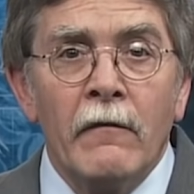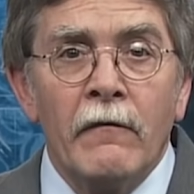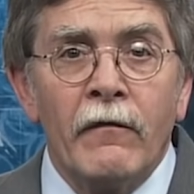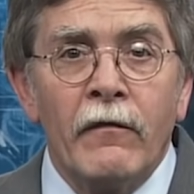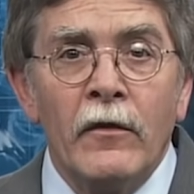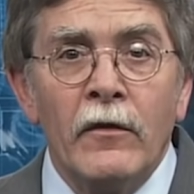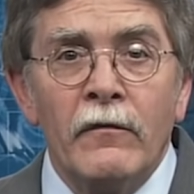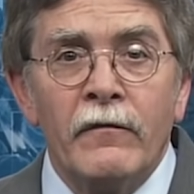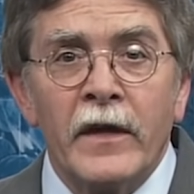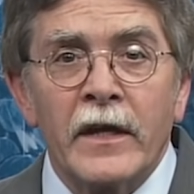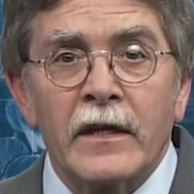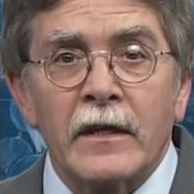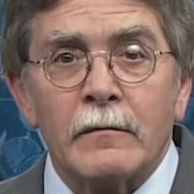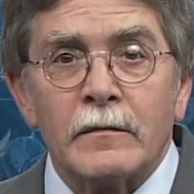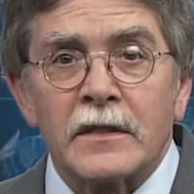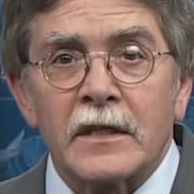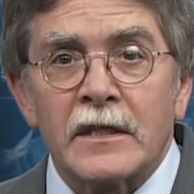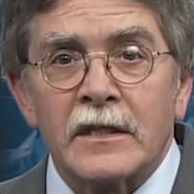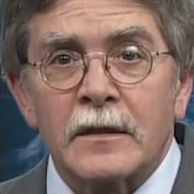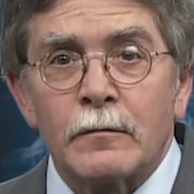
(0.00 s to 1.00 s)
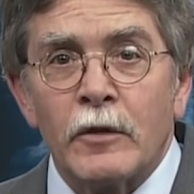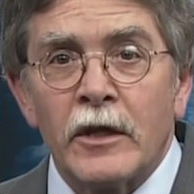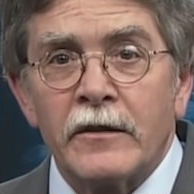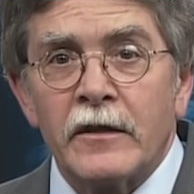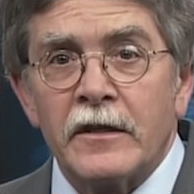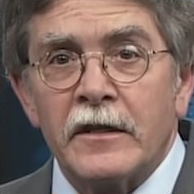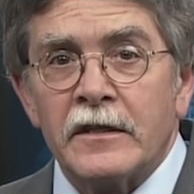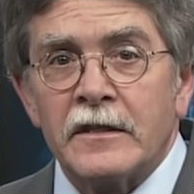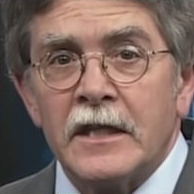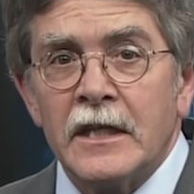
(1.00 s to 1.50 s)
Flu victims can spread
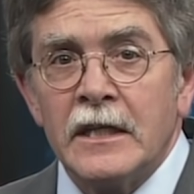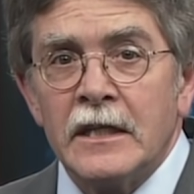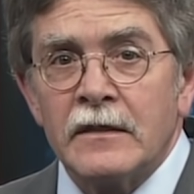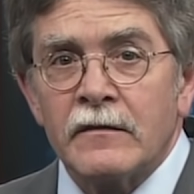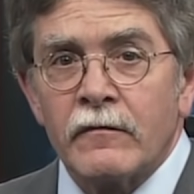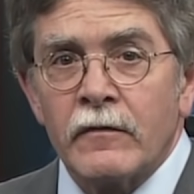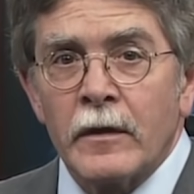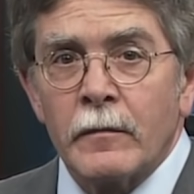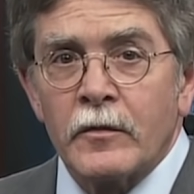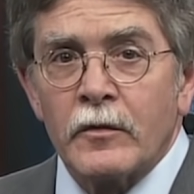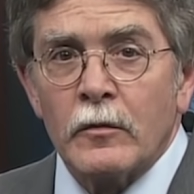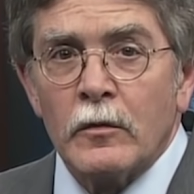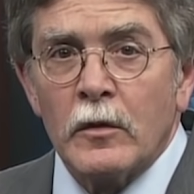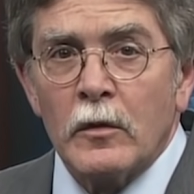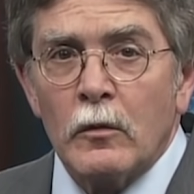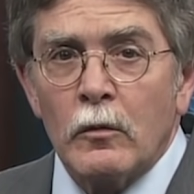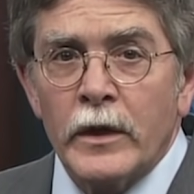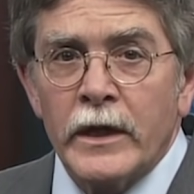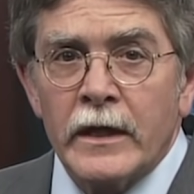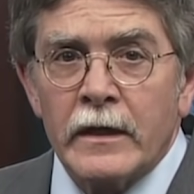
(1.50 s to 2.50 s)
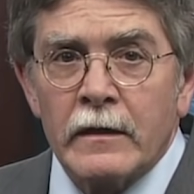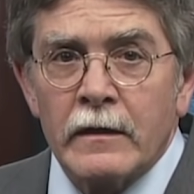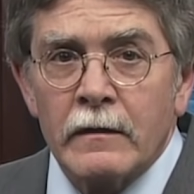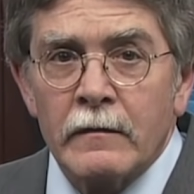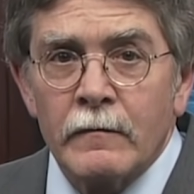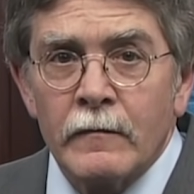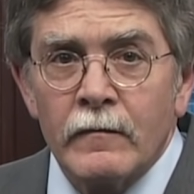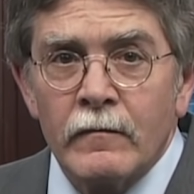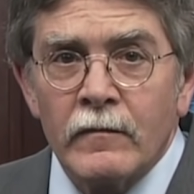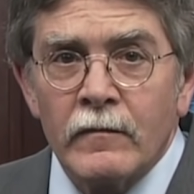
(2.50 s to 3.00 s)
the disease for up to a week.
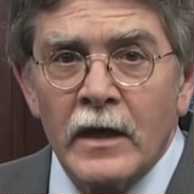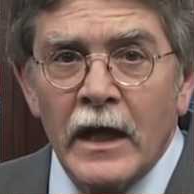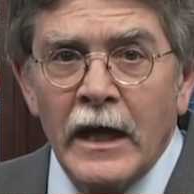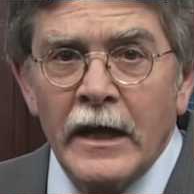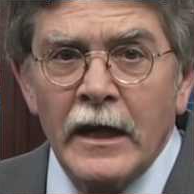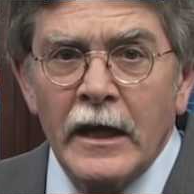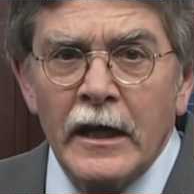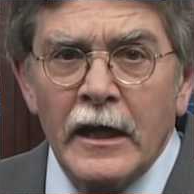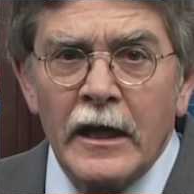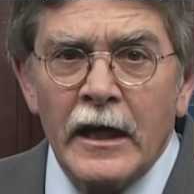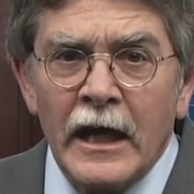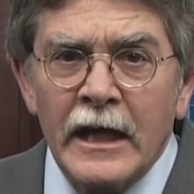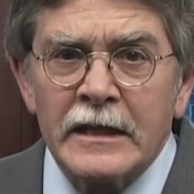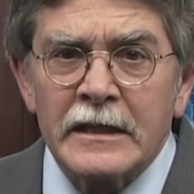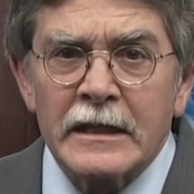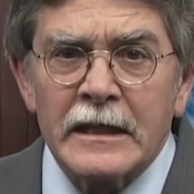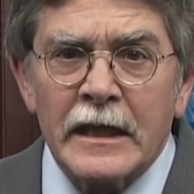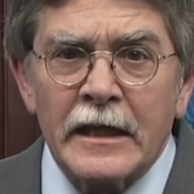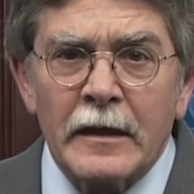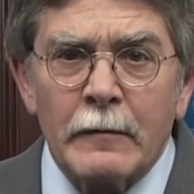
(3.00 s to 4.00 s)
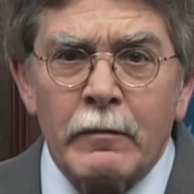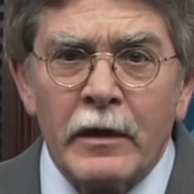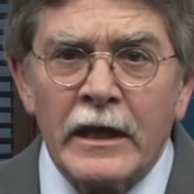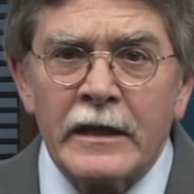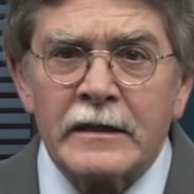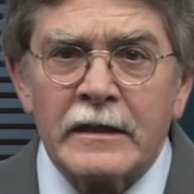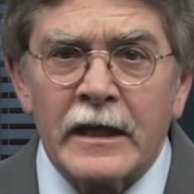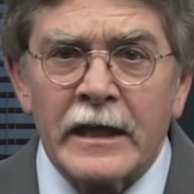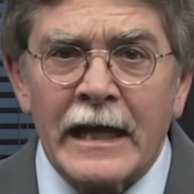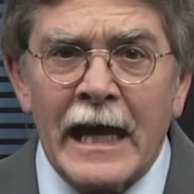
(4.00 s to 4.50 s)
And in an isolated
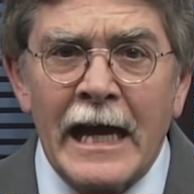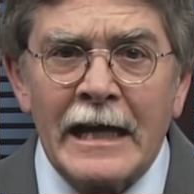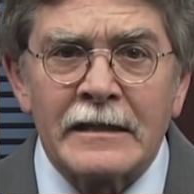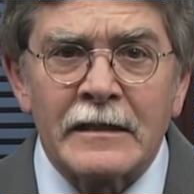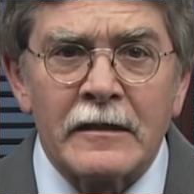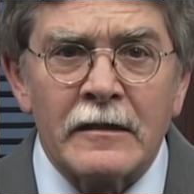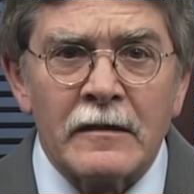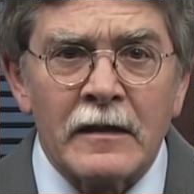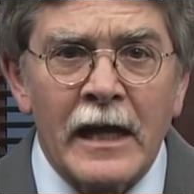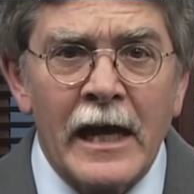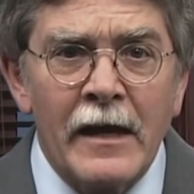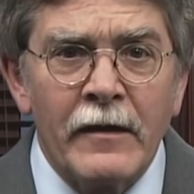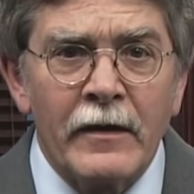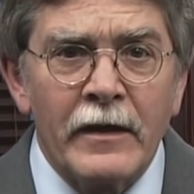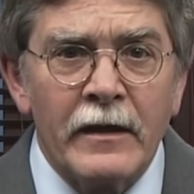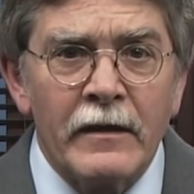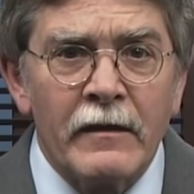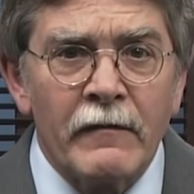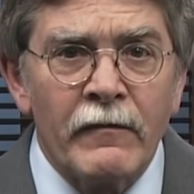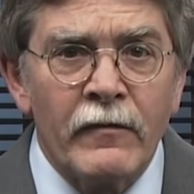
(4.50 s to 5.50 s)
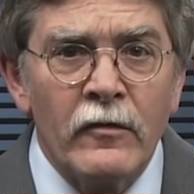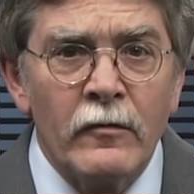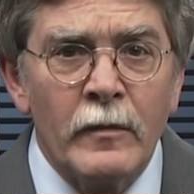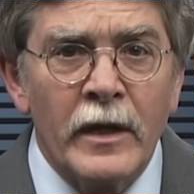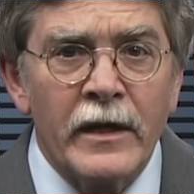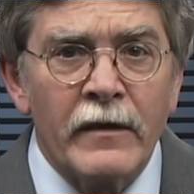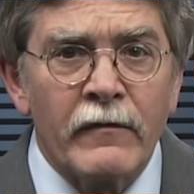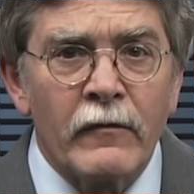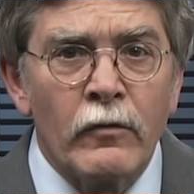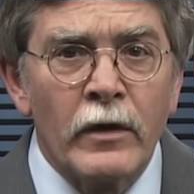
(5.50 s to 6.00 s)
place like Haskell County, the flu
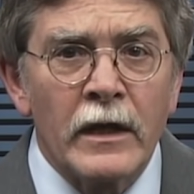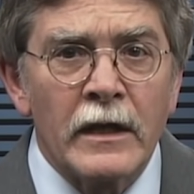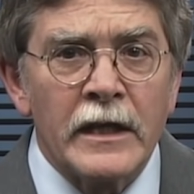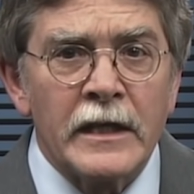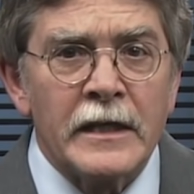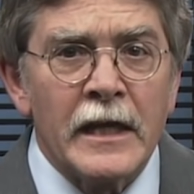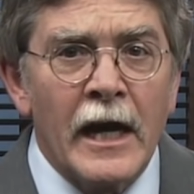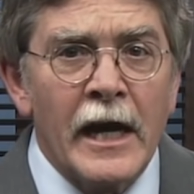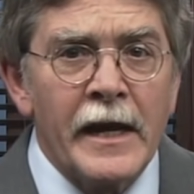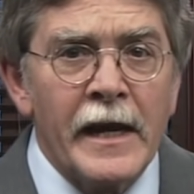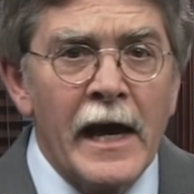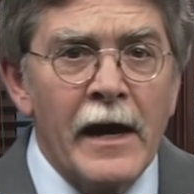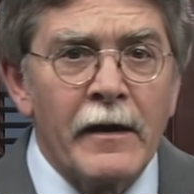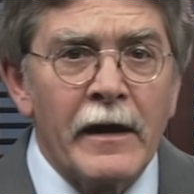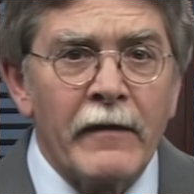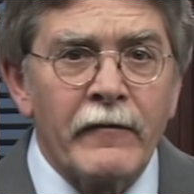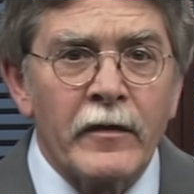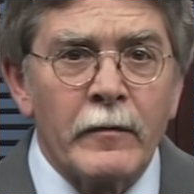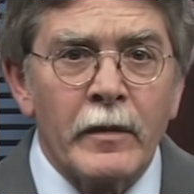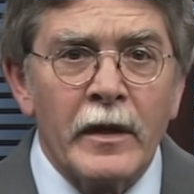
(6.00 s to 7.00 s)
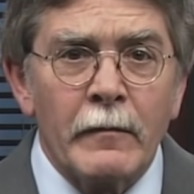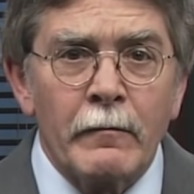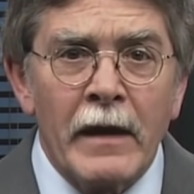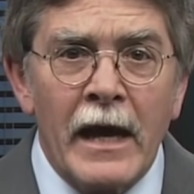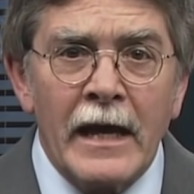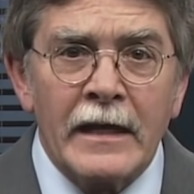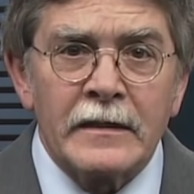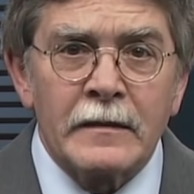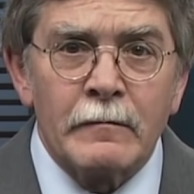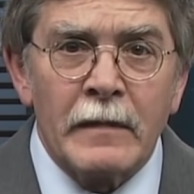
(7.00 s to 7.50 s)
might have quickly died out after being
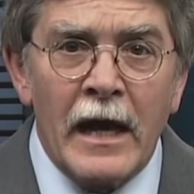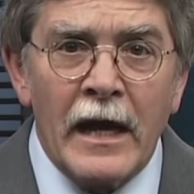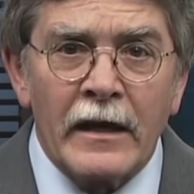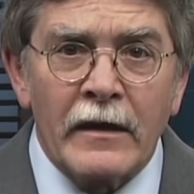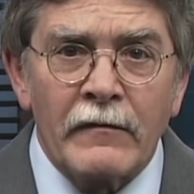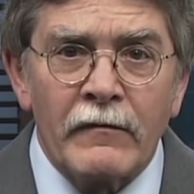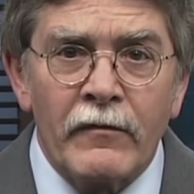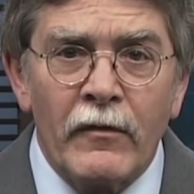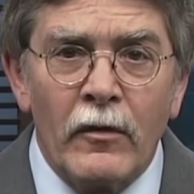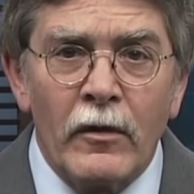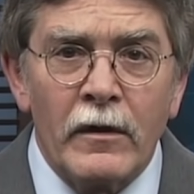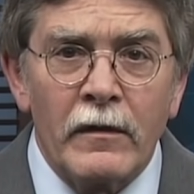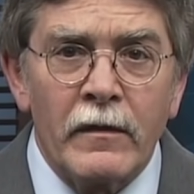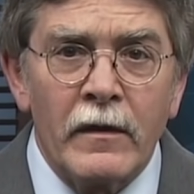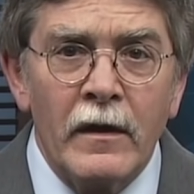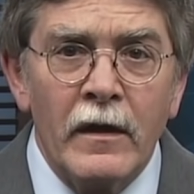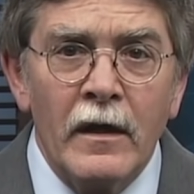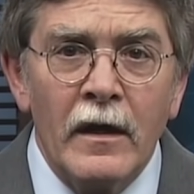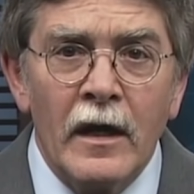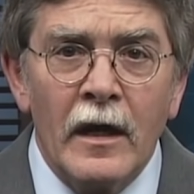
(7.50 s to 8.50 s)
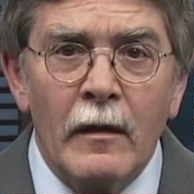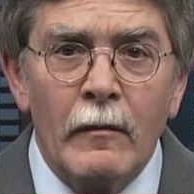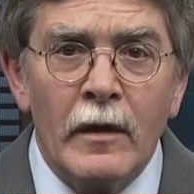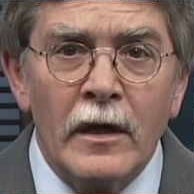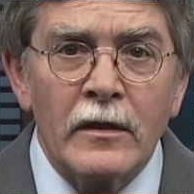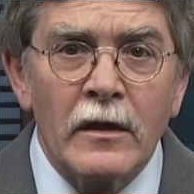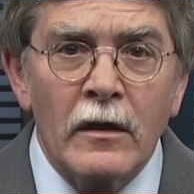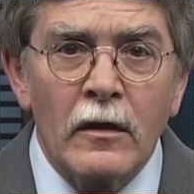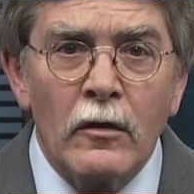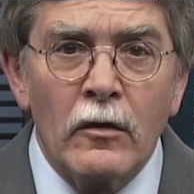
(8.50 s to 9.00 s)
passed back and forth
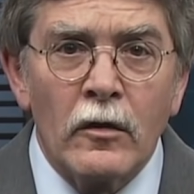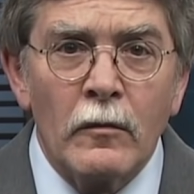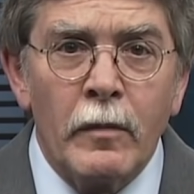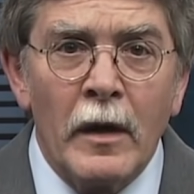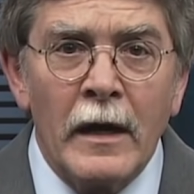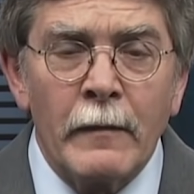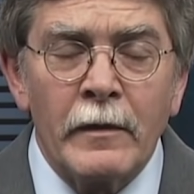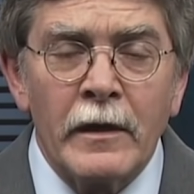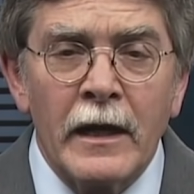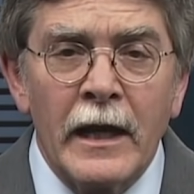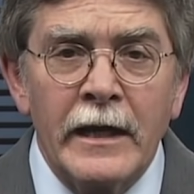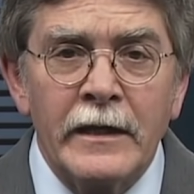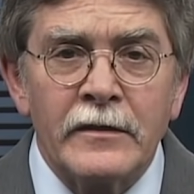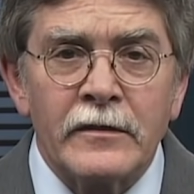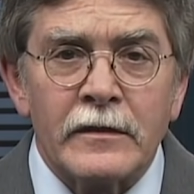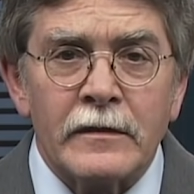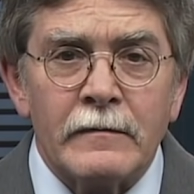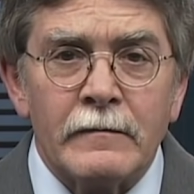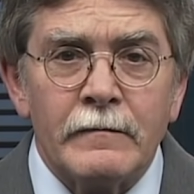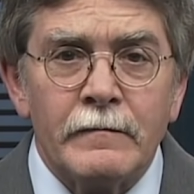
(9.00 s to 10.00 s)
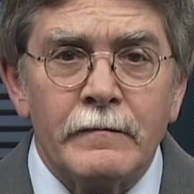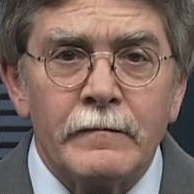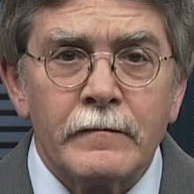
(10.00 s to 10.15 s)
among the local population.